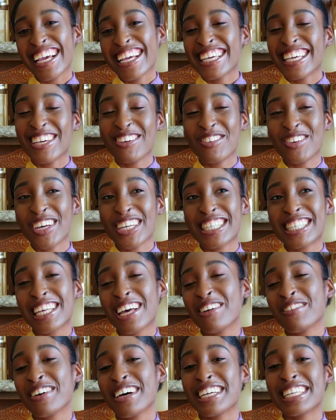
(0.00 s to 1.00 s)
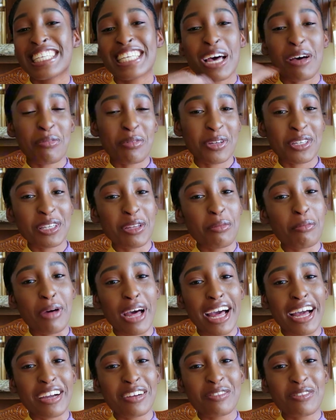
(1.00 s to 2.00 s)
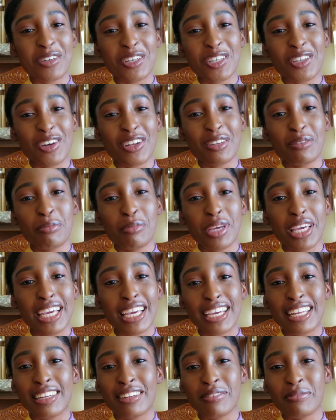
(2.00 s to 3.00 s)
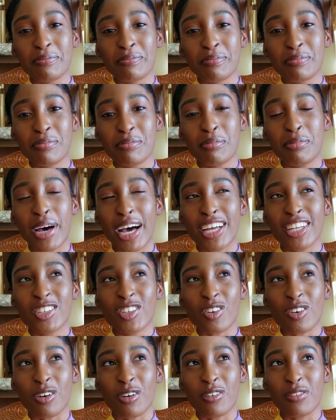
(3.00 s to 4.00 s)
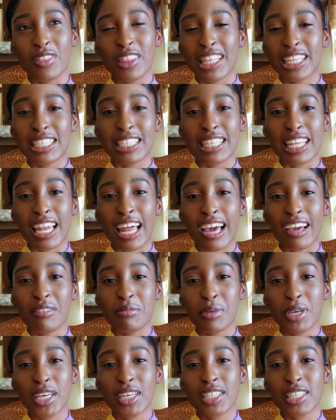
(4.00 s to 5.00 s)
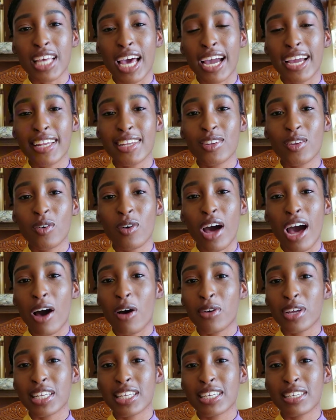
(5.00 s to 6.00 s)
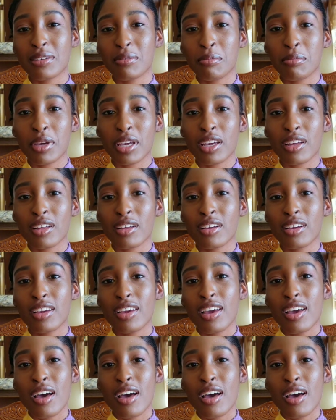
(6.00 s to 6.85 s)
give yourself a tap on the back for not being part of this life, because I know how it can be.